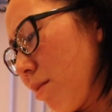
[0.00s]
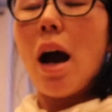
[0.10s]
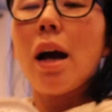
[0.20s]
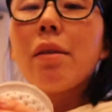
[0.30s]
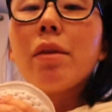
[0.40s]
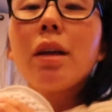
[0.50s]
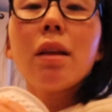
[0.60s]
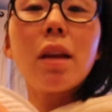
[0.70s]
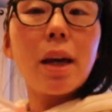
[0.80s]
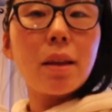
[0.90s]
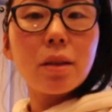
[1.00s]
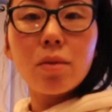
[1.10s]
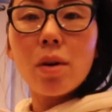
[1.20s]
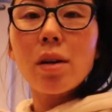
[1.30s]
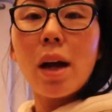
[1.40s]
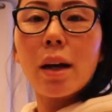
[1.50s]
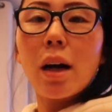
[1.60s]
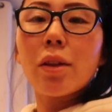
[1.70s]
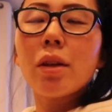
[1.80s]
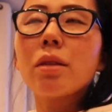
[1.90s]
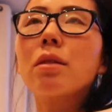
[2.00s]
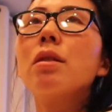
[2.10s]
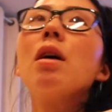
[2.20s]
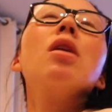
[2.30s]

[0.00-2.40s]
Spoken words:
I really like this one. I got this,